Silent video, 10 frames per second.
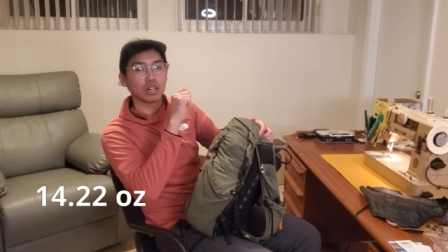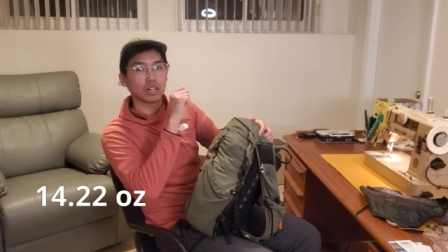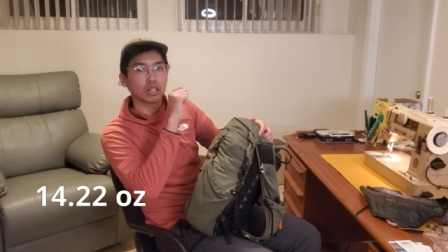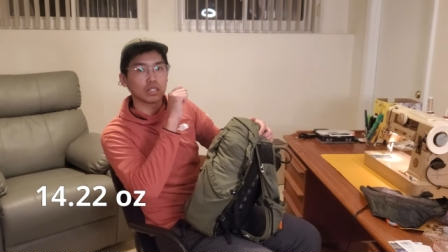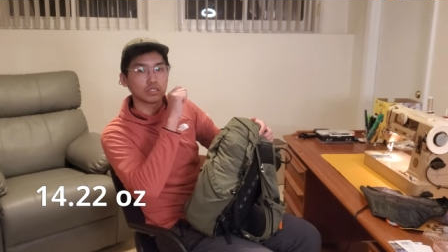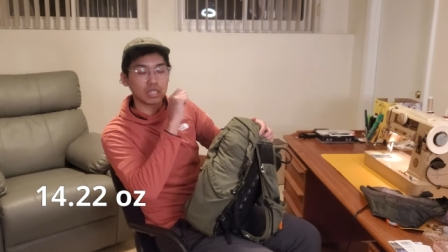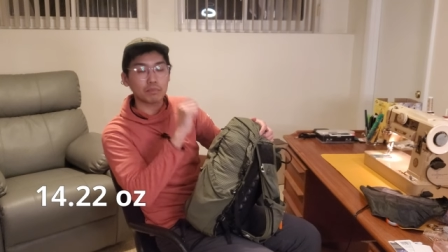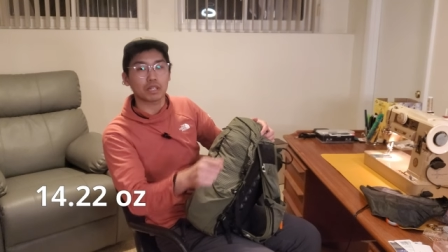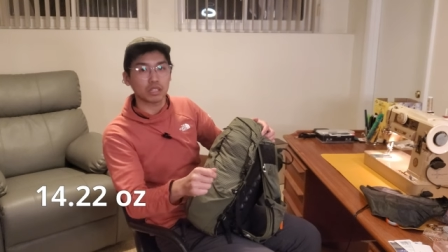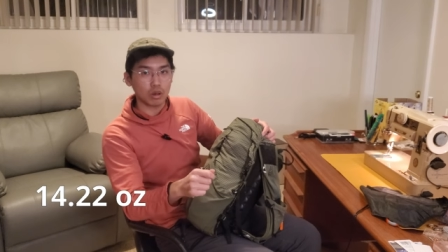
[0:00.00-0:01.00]
Uh,
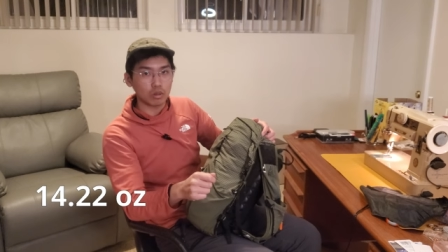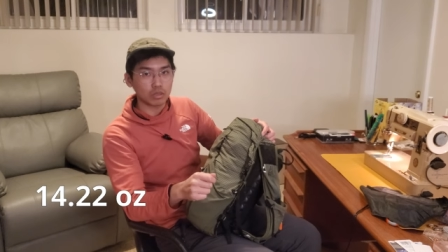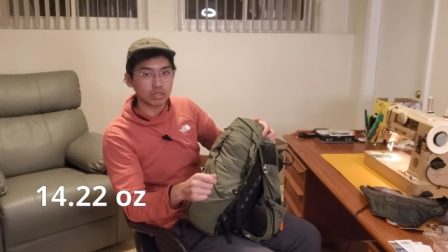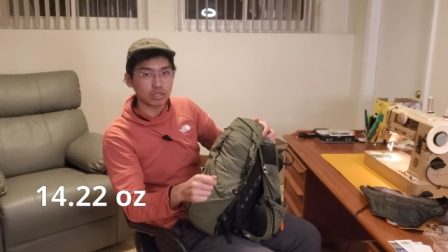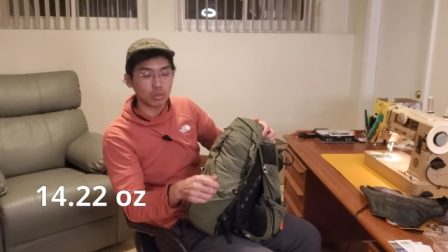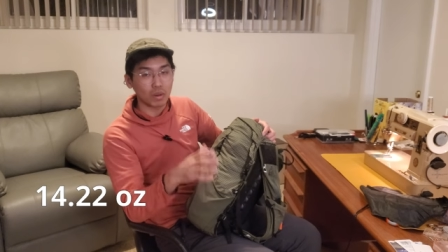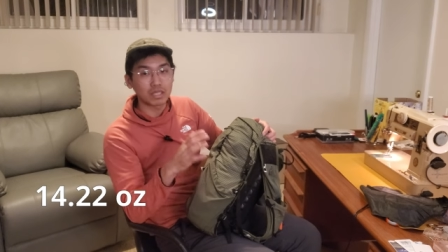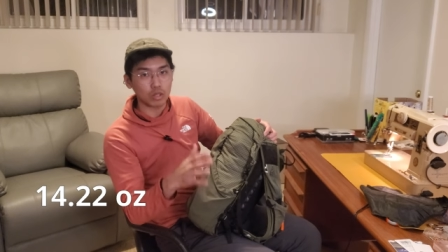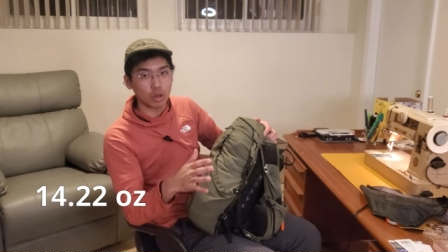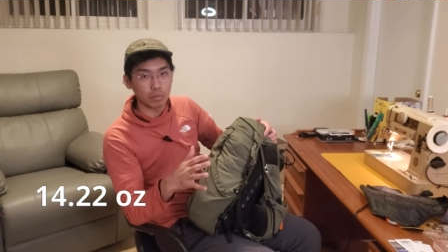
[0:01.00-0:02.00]
zip closed
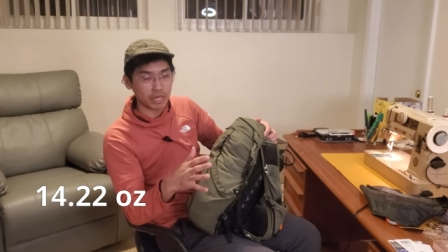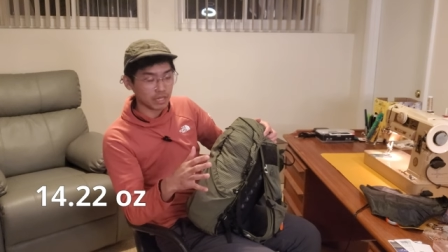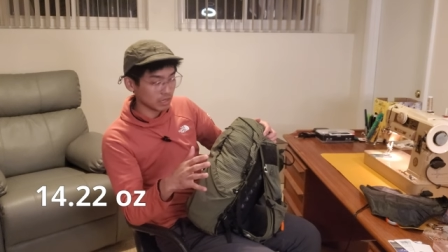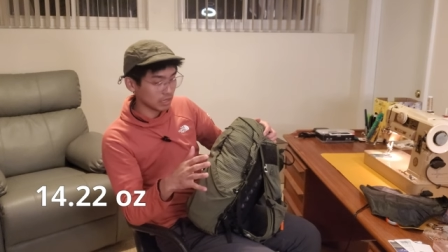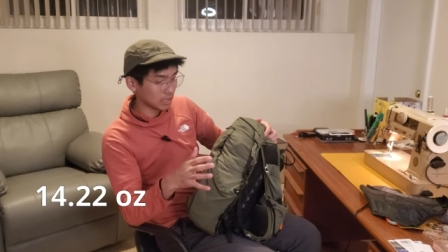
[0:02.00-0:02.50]
once open